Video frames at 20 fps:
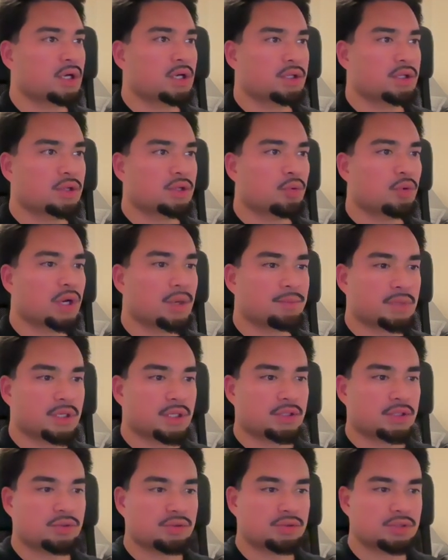the one i'm going
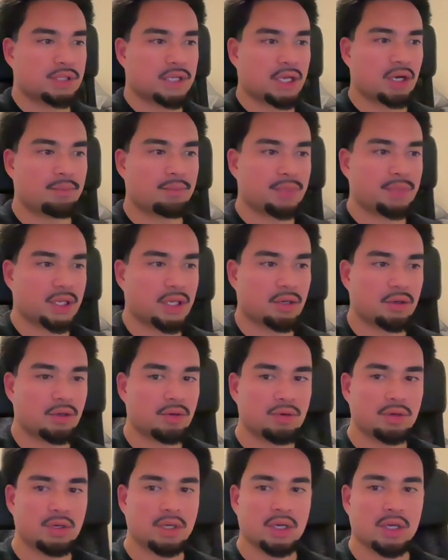to do today on big
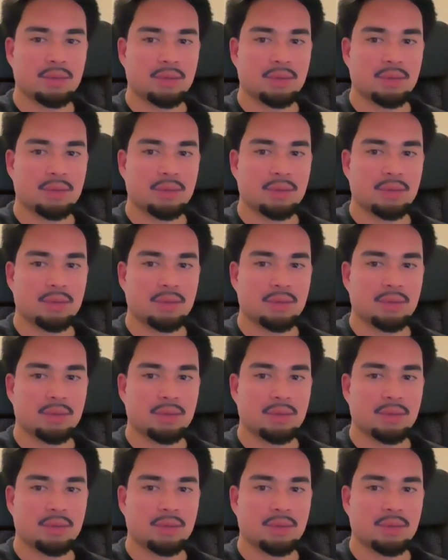o